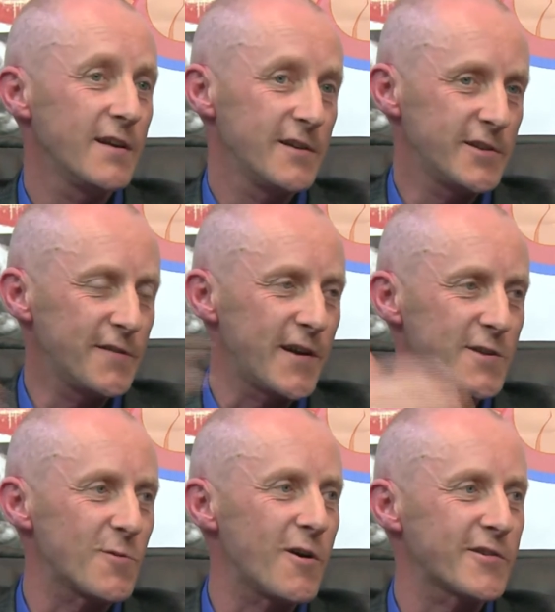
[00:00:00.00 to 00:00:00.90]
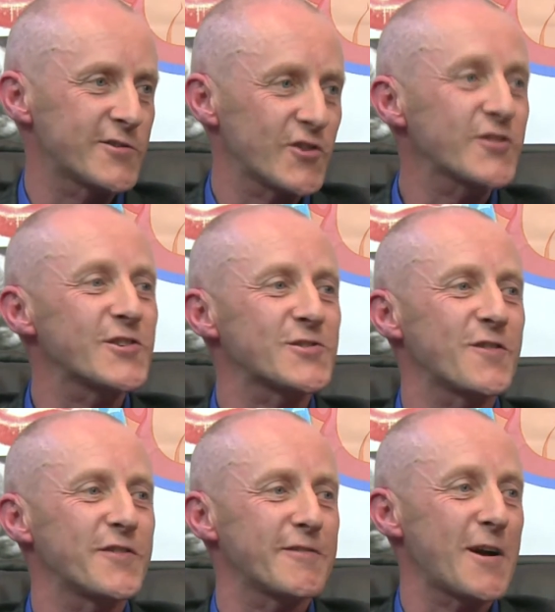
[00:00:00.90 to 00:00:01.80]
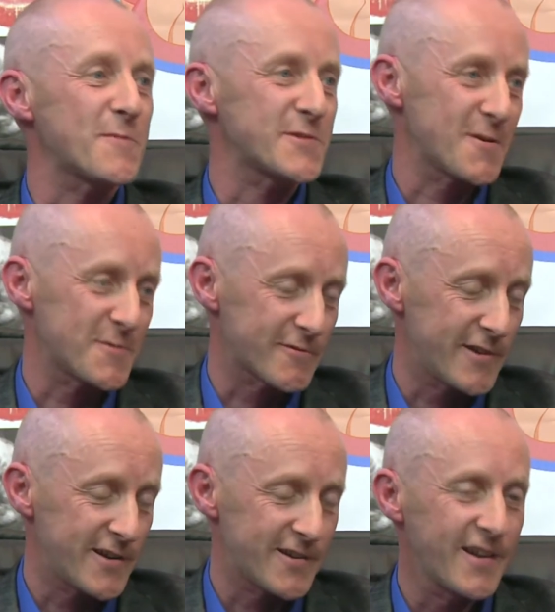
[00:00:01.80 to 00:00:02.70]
See fellas walk, strutting their stuff on the ramp was always great.